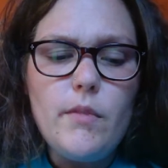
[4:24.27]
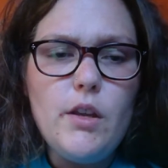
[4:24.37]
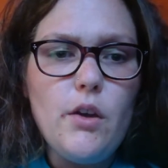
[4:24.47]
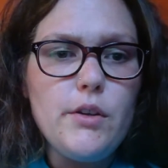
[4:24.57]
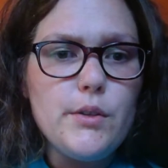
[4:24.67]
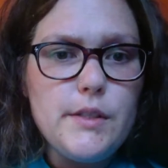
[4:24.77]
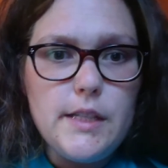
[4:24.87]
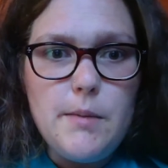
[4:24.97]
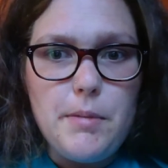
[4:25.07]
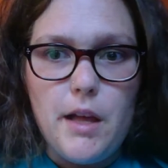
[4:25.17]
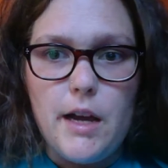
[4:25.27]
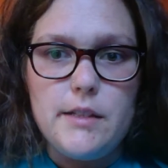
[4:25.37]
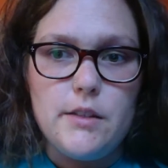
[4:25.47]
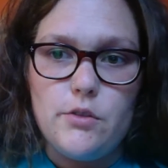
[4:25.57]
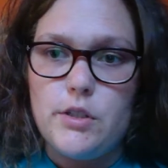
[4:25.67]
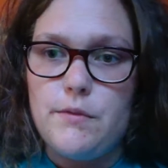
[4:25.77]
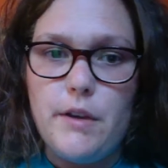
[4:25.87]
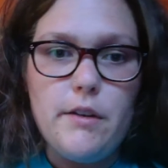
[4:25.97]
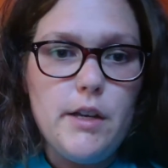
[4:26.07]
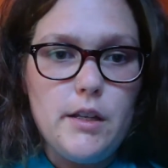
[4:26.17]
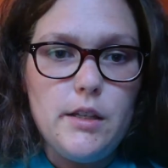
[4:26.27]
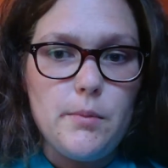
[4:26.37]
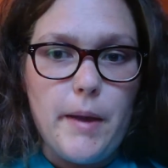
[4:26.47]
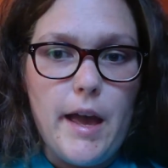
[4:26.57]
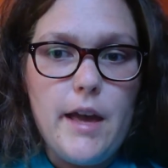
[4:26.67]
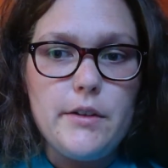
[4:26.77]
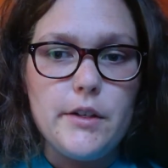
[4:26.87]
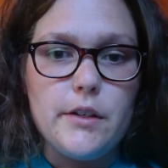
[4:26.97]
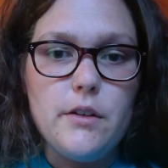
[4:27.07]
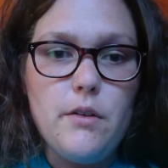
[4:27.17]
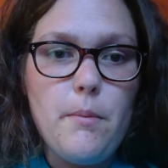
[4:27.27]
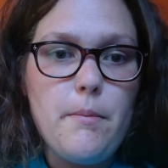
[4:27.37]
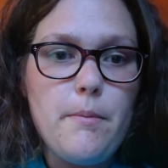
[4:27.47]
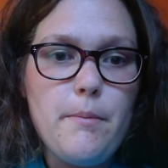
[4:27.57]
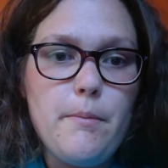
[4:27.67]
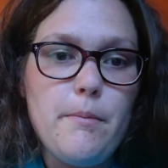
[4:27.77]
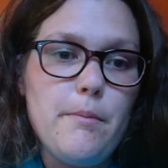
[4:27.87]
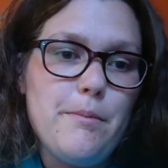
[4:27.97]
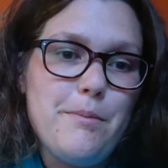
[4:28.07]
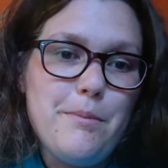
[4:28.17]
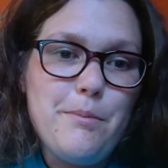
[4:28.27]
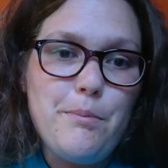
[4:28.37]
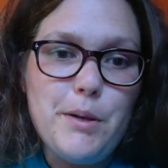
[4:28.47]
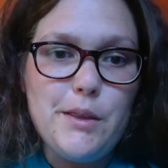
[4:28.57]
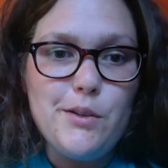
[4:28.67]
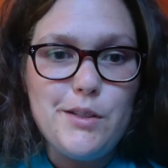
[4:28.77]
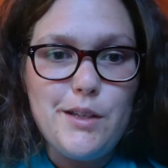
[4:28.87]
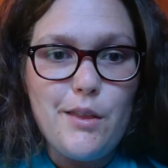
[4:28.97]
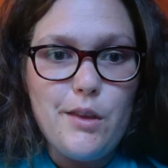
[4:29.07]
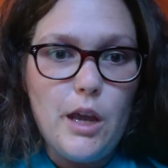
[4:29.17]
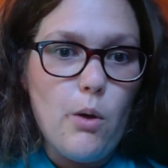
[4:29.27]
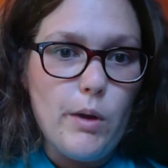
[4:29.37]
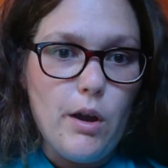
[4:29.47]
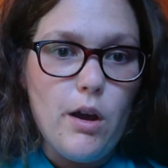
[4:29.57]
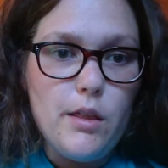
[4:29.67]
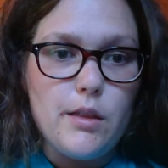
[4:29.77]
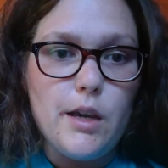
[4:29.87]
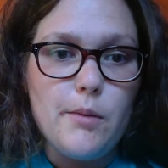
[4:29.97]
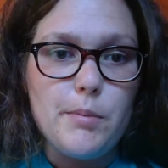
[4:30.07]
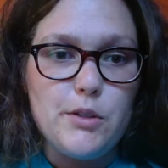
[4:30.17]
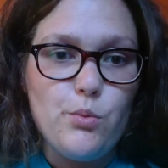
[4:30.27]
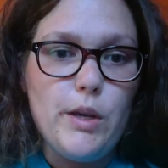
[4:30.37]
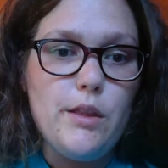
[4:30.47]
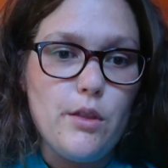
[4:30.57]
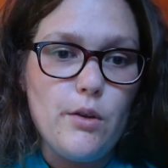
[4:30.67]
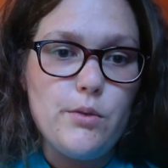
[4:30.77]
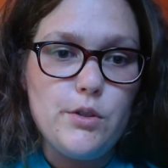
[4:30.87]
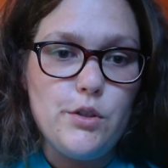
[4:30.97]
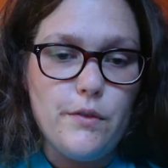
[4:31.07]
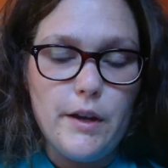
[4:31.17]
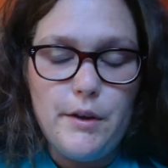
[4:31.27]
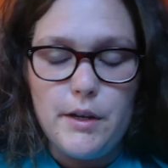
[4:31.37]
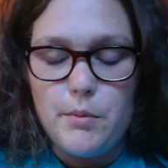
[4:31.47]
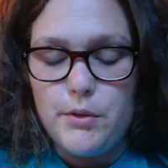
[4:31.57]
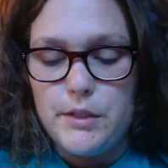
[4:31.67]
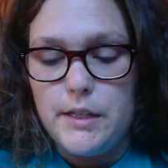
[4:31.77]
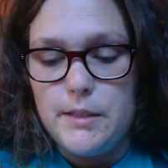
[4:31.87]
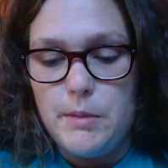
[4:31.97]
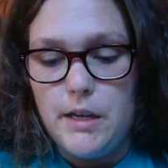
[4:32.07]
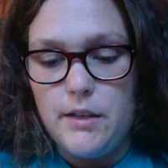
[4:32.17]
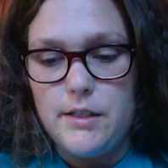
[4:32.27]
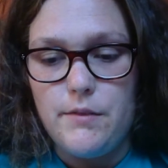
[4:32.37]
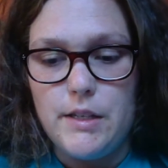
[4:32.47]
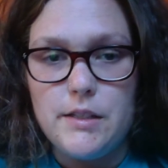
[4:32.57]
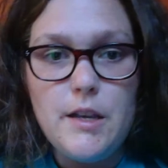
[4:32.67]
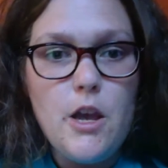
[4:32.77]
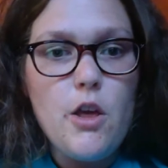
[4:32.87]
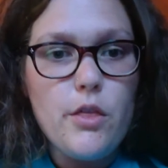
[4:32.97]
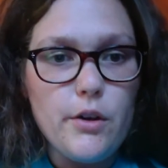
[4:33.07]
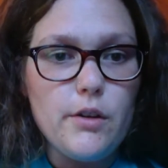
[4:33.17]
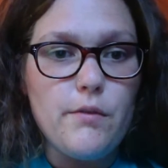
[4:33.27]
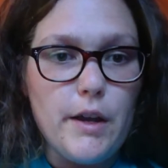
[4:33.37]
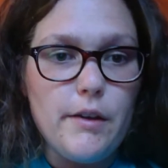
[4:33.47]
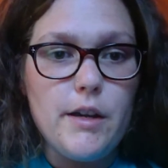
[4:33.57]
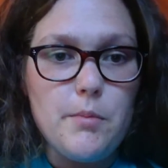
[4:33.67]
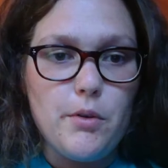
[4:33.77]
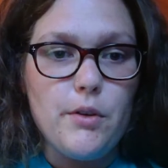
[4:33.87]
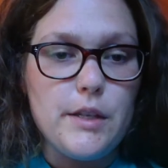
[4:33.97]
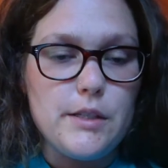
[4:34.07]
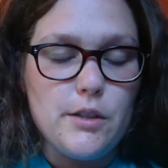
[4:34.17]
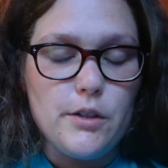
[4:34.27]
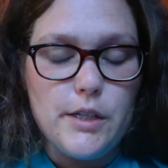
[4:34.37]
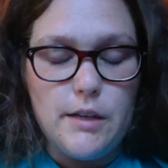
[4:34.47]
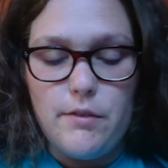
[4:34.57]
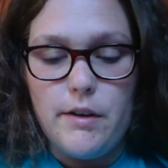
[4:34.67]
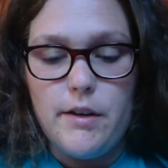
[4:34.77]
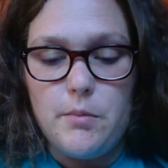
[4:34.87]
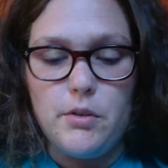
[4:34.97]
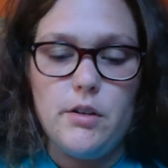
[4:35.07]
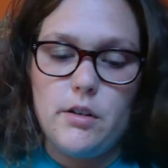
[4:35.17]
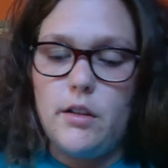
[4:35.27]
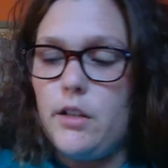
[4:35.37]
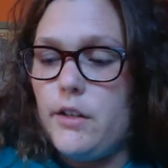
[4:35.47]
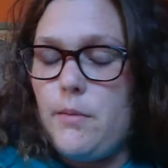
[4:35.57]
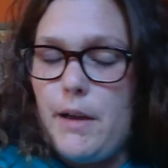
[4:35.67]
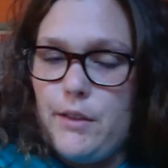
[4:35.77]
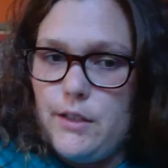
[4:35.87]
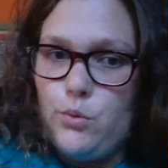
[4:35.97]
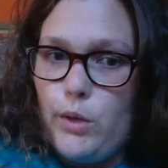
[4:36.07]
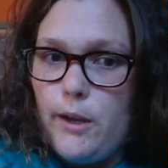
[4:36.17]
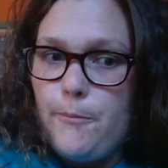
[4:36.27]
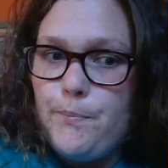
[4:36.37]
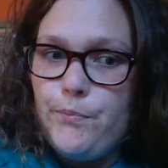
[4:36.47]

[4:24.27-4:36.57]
you'll see plots and there's this very clear pattern, but there's nothing going on there between those two variables. And it's because of this third variable, this lurking variable you're going to learn about this week.